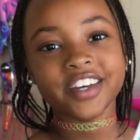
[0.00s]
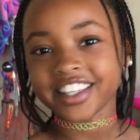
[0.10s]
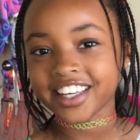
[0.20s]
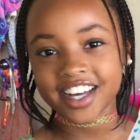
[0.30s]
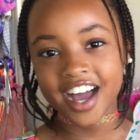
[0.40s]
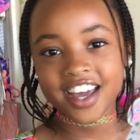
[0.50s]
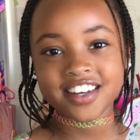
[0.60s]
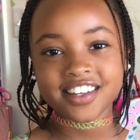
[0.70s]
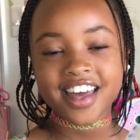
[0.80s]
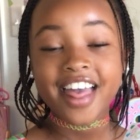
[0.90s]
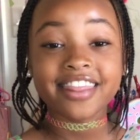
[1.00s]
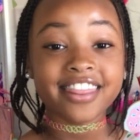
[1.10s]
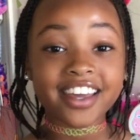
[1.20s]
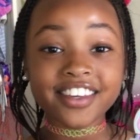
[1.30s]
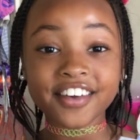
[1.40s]
really kind.
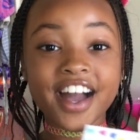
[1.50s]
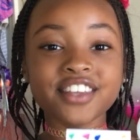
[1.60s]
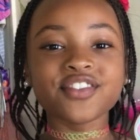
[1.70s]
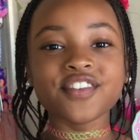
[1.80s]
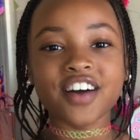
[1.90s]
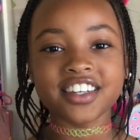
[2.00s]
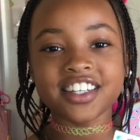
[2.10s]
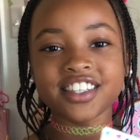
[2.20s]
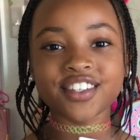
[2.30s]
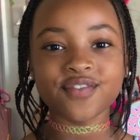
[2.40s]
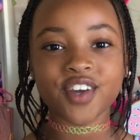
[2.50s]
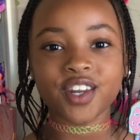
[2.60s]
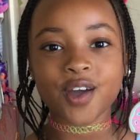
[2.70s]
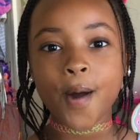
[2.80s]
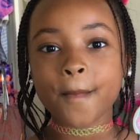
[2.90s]
Thank you guys for watching this
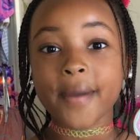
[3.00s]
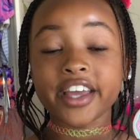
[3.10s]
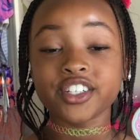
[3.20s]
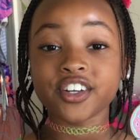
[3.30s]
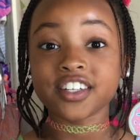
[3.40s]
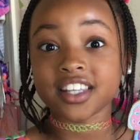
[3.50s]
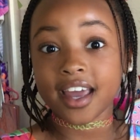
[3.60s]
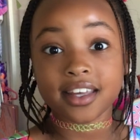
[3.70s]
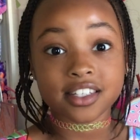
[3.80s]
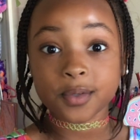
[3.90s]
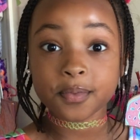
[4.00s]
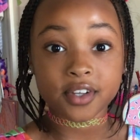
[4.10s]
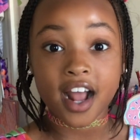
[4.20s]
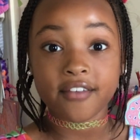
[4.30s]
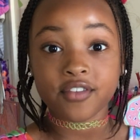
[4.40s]
video. Make sure to like and
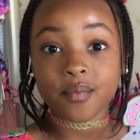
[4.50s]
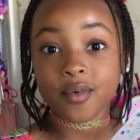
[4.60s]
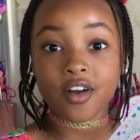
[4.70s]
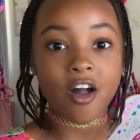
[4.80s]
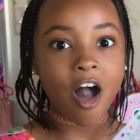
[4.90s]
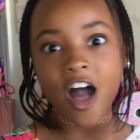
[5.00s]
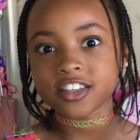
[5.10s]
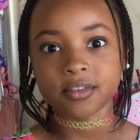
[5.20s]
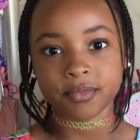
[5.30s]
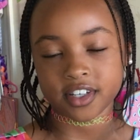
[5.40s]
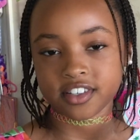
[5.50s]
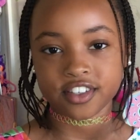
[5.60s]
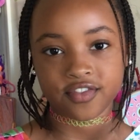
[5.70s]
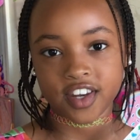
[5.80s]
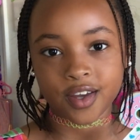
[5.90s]
subscribe for more awesome
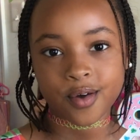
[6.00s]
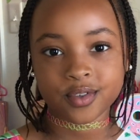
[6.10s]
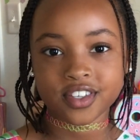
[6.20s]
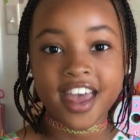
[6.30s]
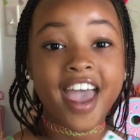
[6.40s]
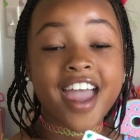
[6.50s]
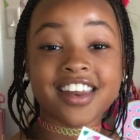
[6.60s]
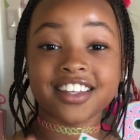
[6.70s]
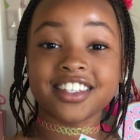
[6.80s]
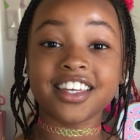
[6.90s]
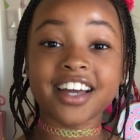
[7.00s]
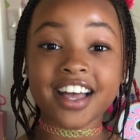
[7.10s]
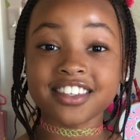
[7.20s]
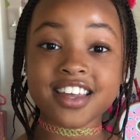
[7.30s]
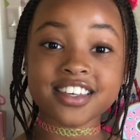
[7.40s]
justice videos. And I'll see you
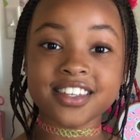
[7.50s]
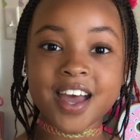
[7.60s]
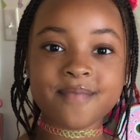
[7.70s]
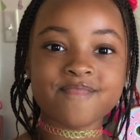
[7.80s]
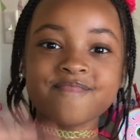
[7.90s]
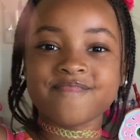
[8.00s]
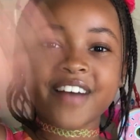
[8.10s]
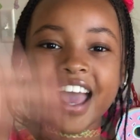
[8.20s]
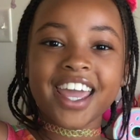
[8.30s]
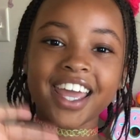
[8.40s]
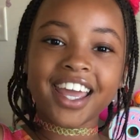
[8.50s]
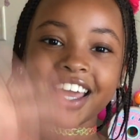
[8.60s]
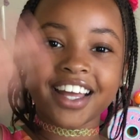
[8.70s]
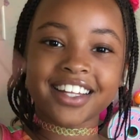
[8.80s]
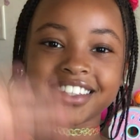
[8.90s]
guys next time.
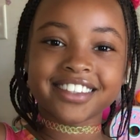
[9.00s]
Bye!